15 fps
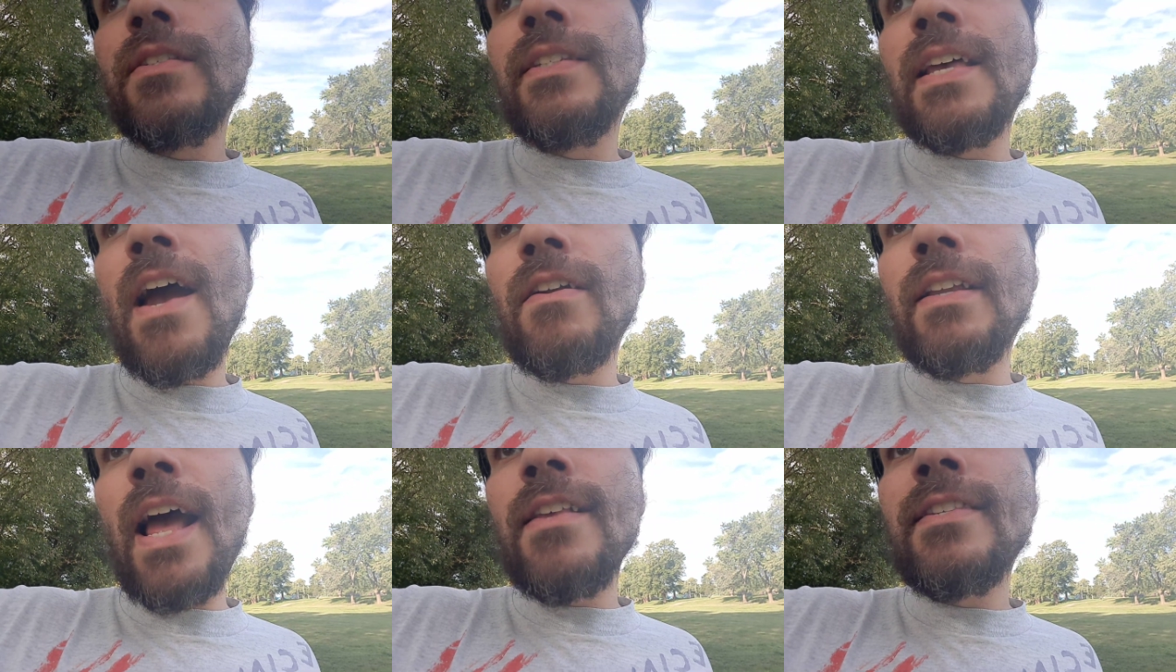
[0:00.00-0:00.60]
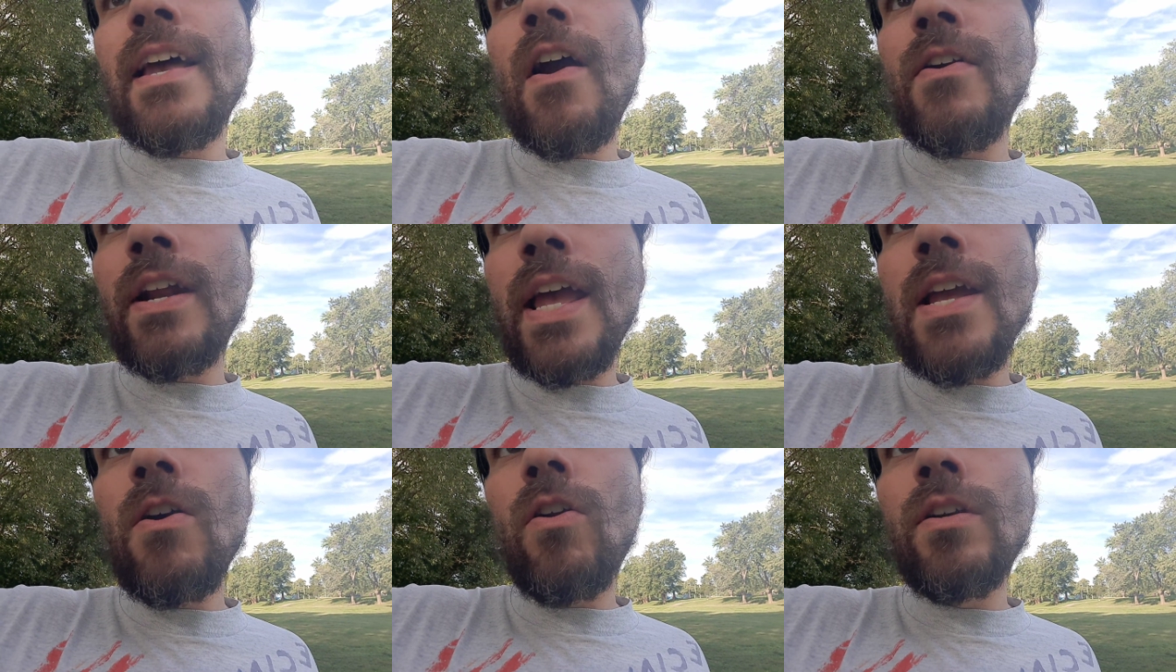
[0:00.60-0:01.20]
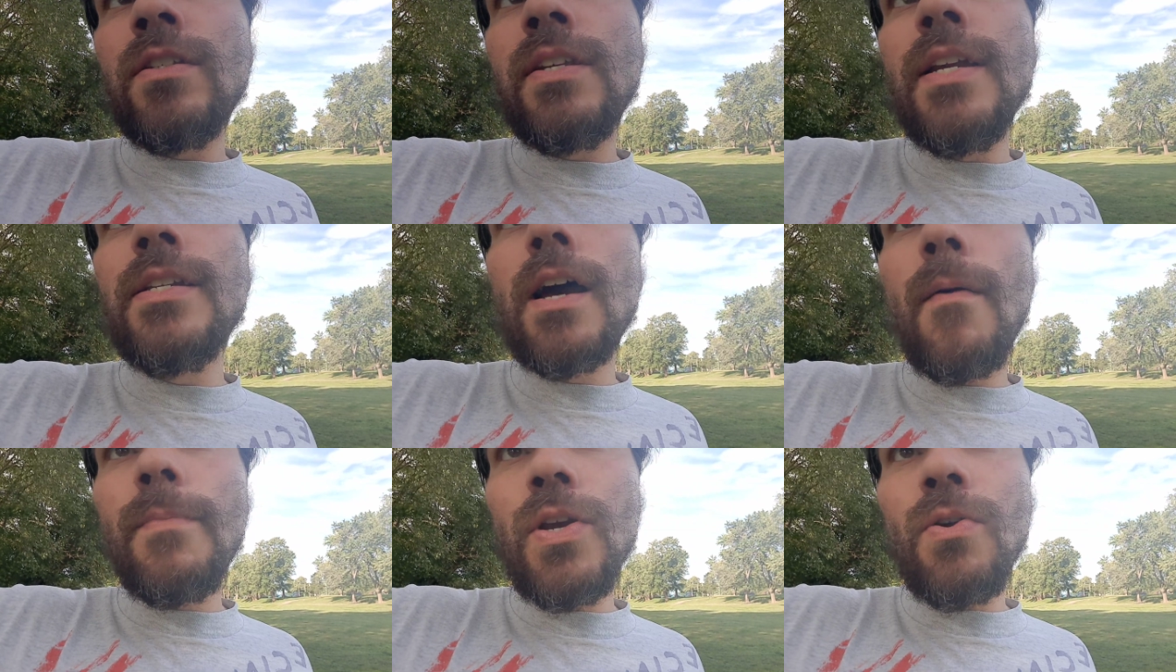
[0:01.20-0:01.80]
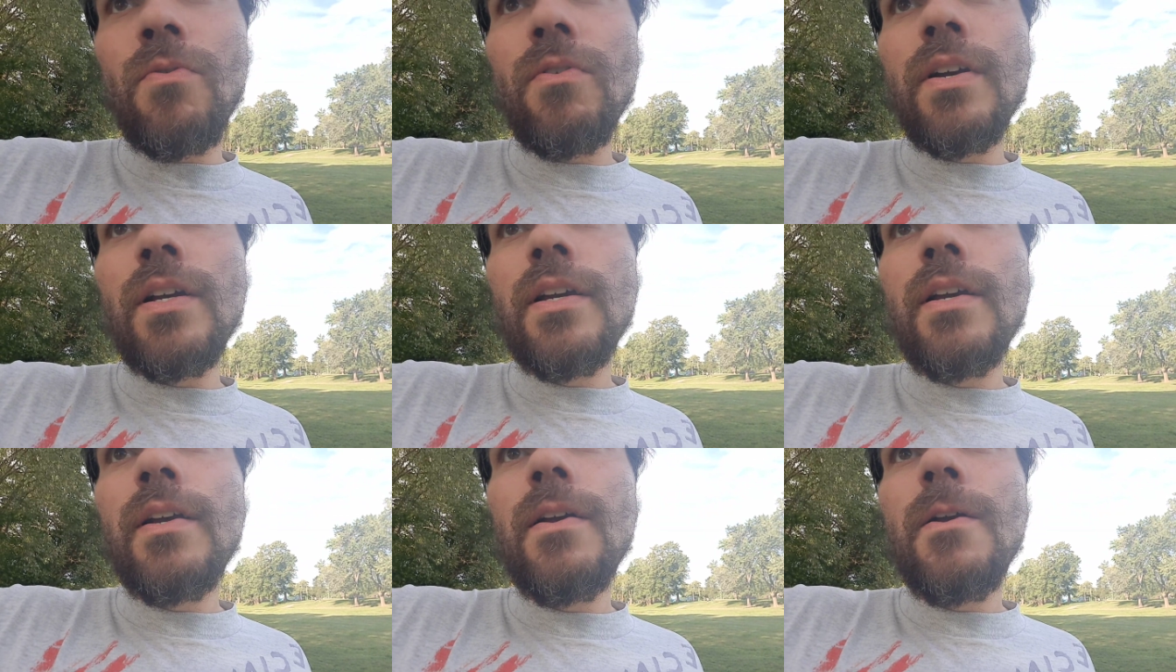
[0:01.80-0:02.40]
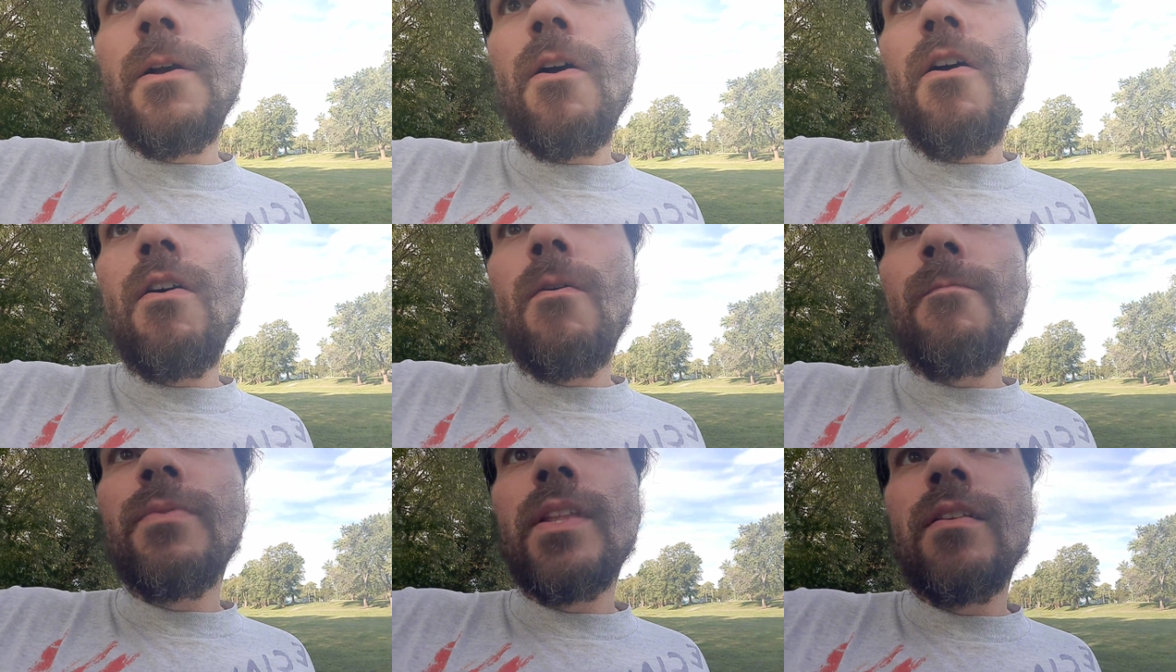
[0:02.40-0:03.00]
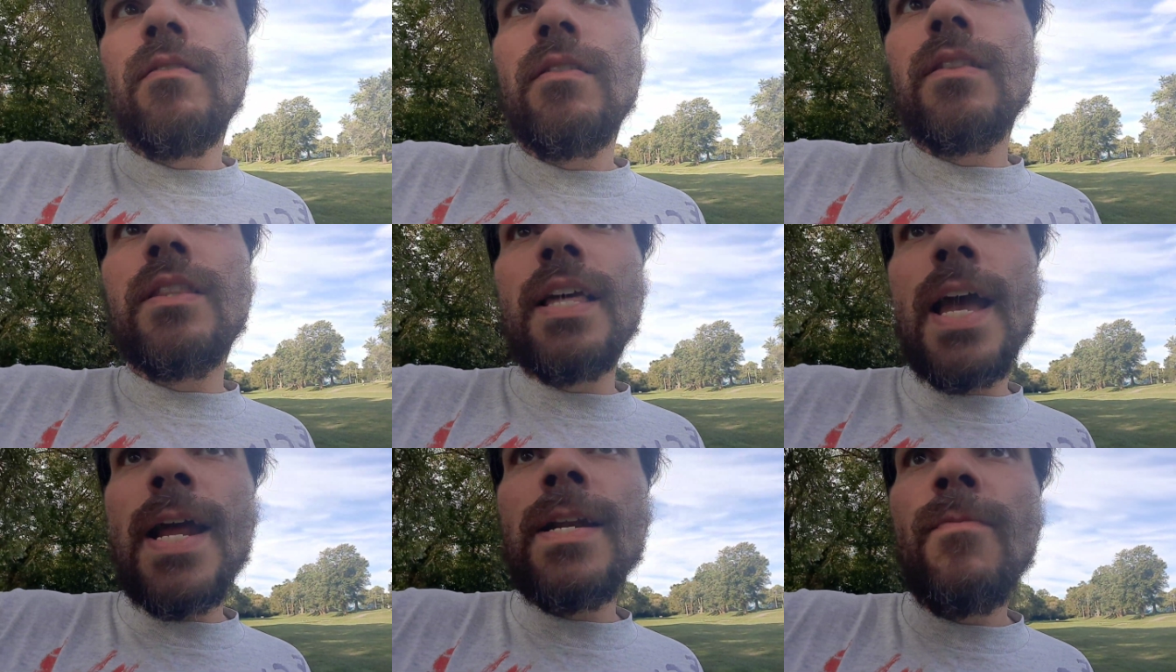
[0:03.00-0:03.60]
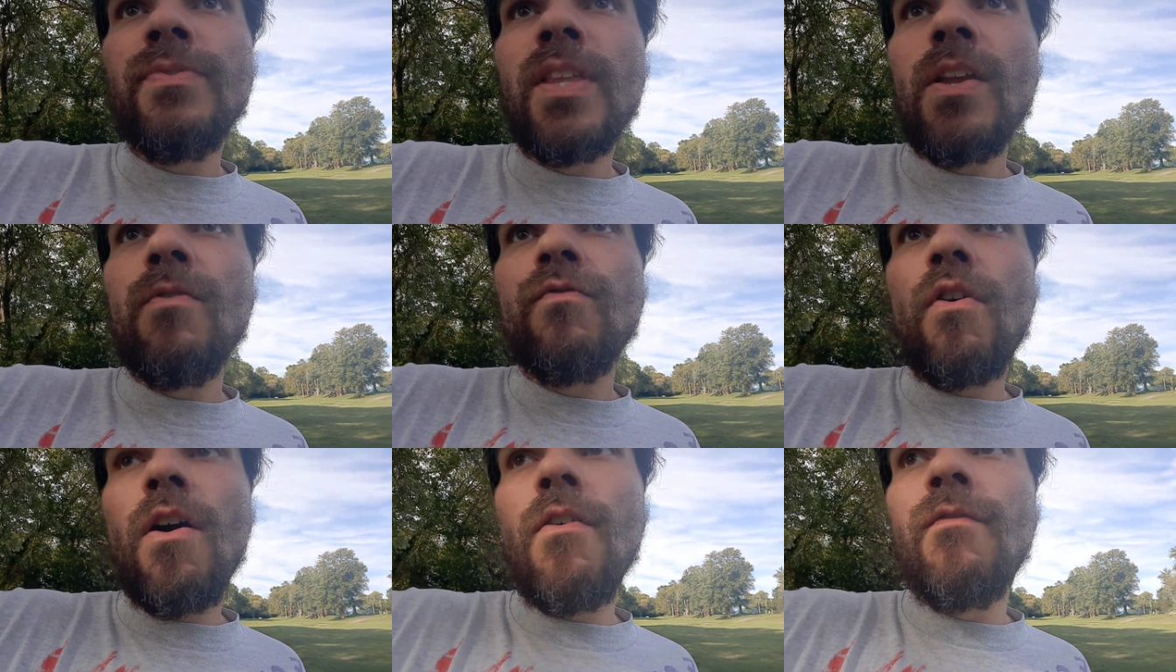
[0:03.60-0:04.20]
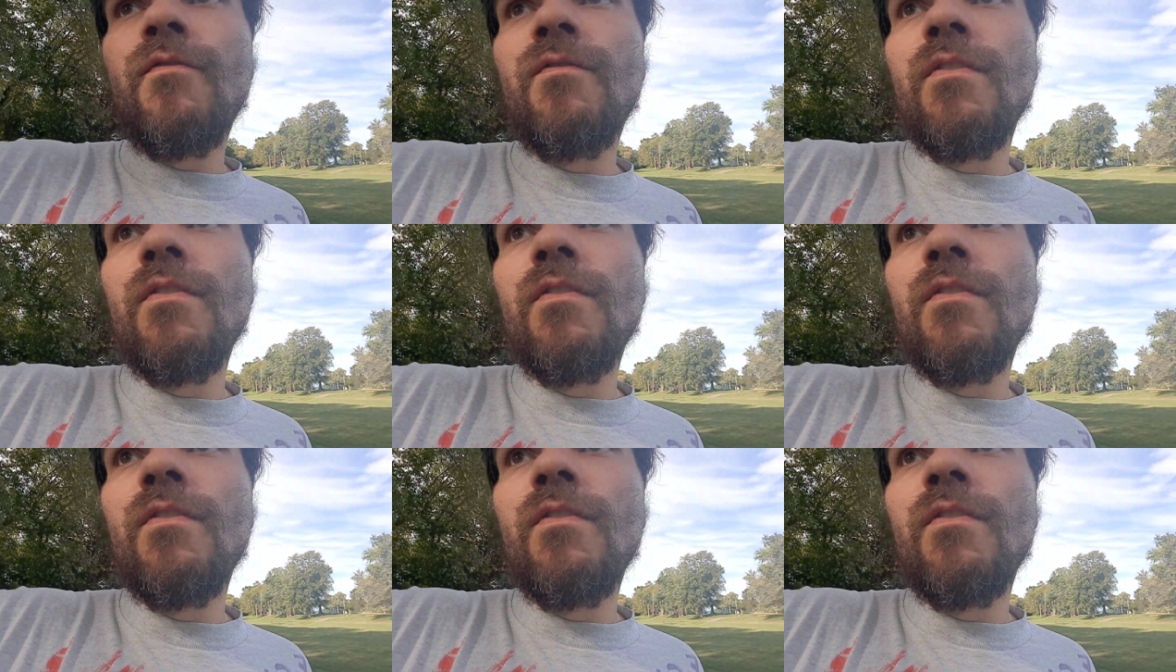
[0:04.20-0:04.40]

that Saturday on the CW. Then for